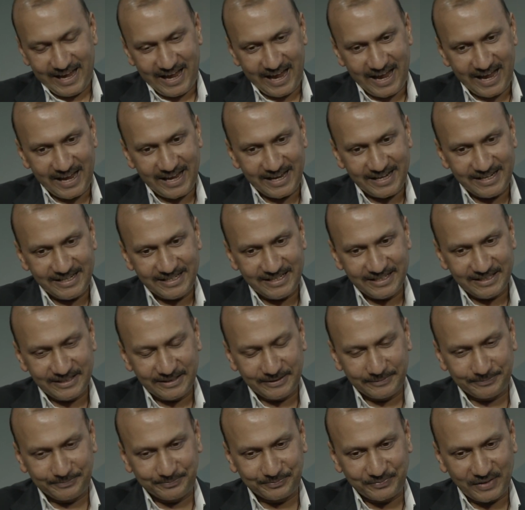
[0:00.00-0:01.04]
And
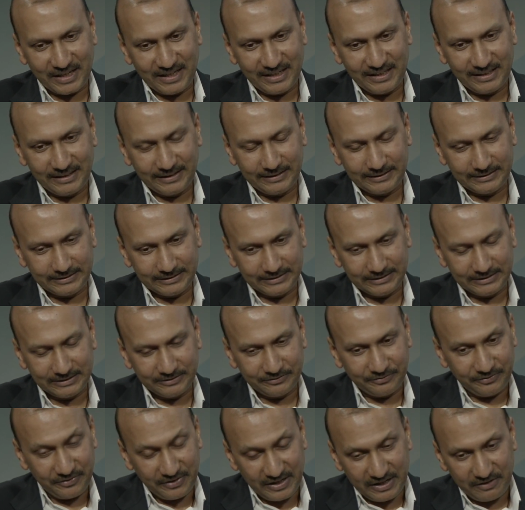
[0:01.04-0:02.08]

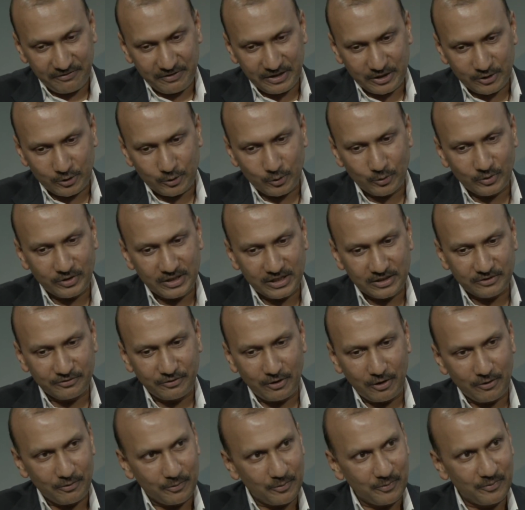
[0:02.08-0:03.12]
we took this
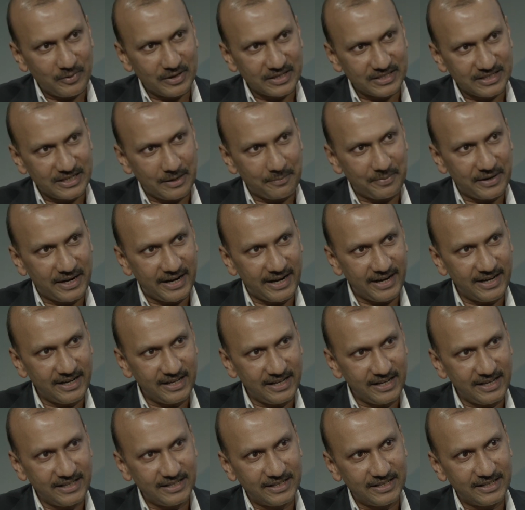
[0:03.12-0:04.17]
for a step ahead
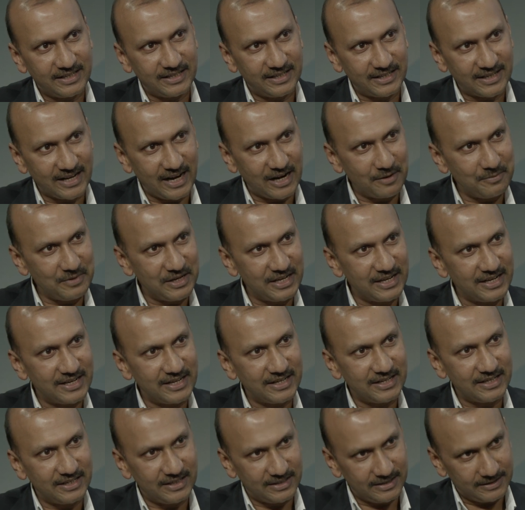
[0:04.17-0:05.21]
in the academic year
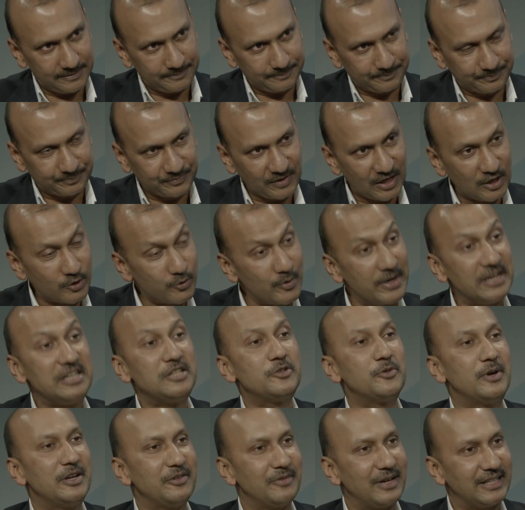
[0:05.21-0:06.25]

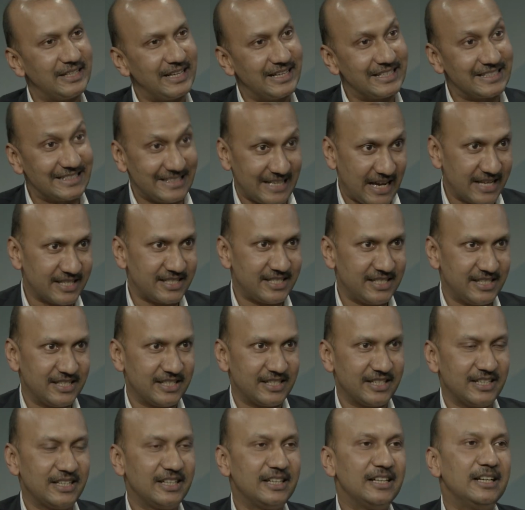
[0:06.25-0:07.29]
2021, that is last year,
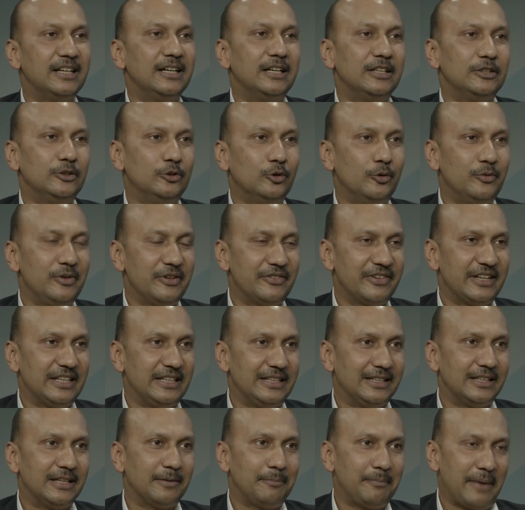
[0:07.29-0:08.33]
though we were
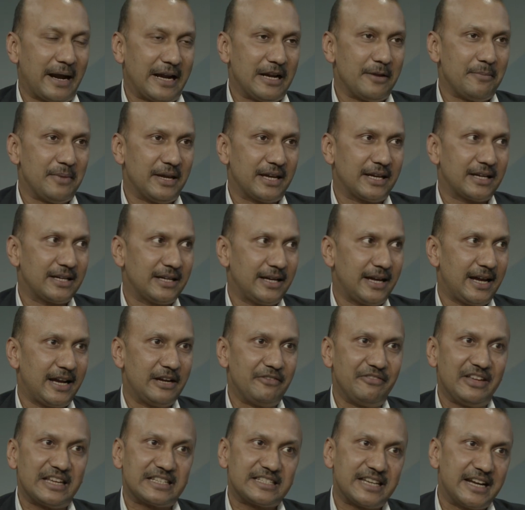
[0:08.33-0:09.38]
in the pandemic.
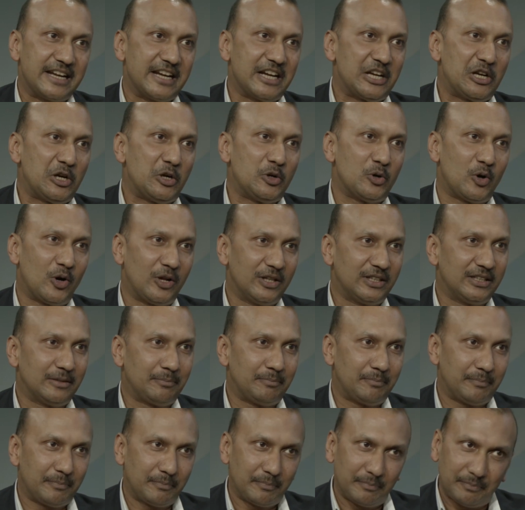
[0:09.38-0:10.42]
And we extended it to all the
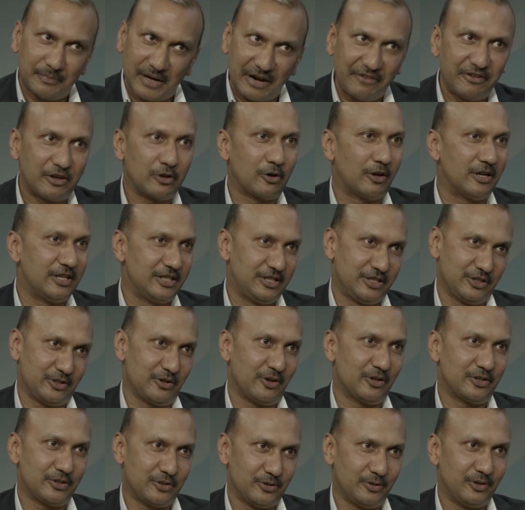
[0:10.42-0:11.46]
private colleges
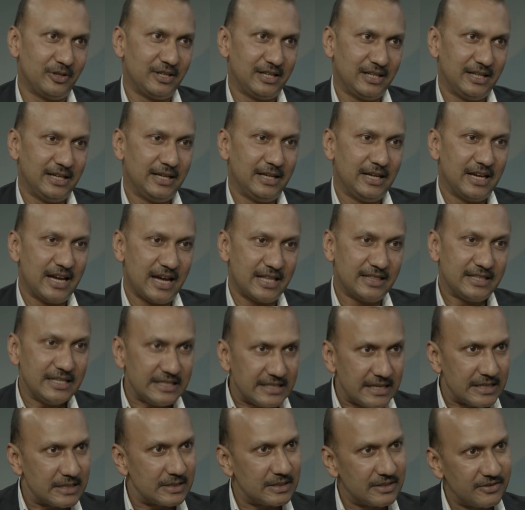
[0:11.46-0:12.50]
also. And
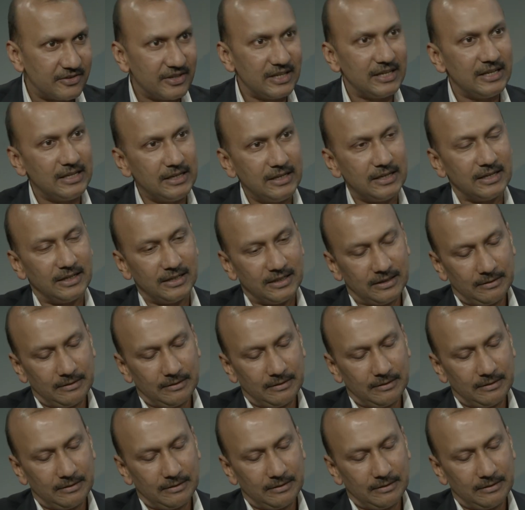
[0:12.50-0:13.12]
this has really